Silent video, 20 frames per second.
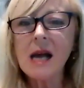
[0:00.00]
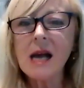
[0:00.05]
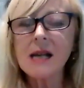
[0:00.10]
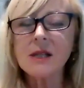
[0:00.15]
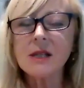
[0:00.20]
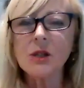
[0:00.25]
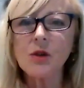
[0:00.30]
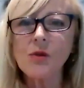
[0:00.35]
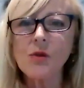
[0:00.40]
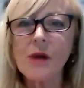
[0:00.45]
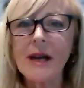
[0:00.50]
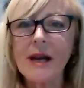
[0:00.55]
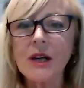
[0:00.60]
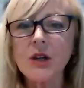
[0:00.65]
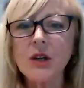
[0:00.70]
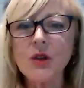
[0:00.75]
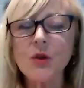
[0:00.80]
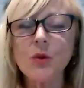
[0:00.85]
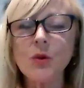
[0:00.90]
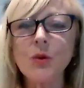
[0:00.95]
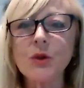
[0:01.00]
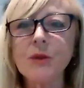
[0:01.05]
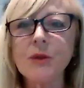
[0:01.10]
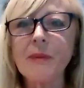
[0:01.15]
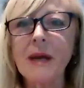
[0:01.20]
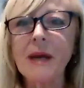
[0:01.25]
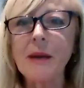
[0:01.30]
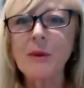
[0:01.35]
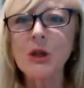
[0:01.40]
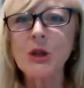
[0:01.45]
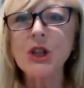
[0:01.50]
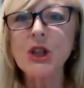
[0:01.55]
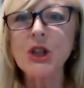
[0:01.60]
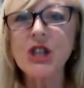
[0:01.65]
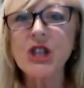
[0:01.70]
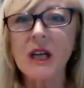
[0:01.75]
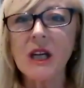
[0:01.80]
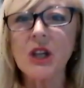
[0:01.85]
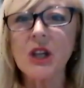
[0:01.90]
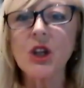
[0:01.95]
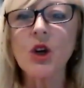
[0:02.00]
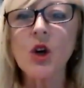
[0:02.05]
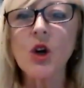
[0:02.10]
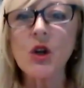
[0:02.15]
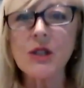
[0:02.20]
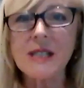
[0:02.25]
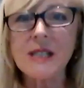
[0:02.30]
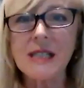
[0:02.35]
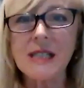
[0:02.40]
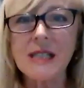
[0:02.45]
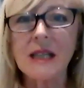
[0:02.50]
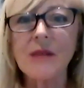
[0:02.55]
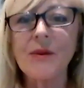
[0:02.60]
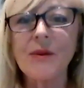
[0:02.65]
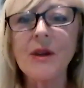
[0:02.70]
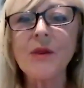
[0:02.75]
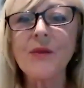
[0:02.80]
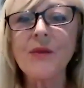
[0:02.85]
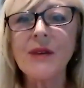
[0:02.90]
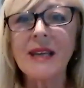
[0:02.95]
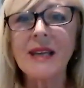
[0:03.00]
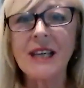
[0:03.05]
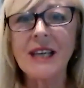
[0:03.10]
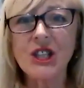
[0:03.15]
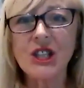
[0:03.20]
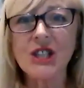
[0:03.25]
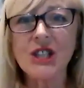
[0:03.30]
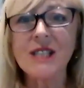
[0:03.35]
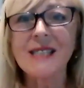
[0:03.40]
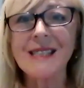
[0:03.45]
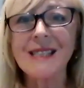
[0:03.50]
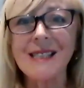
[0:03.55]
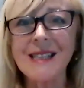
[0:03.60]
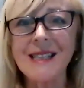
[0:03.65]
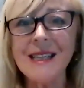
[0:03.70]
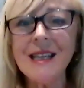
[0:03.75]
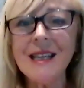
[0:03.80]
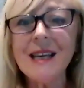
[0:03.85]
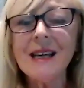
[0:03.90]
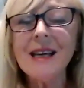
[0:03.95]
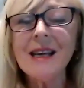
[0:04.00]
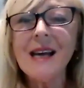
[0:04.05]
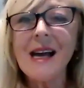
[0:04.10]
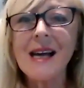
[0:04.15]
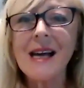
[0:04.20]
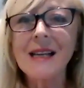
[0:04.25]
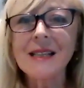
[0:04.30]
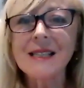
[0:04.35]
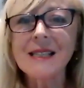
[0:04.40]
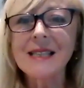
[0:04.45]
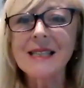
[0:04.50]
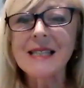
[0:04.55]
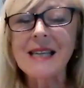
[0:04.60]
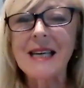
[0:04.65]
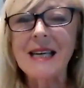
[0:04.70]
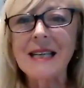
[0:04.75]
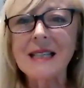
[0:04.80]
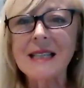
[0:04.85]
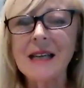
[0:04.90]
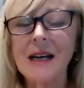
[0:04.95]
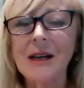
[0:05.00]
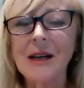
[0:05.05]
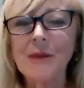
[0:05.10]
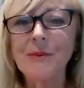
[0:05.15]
has a great tool to be able to check the cost of living for each city and state,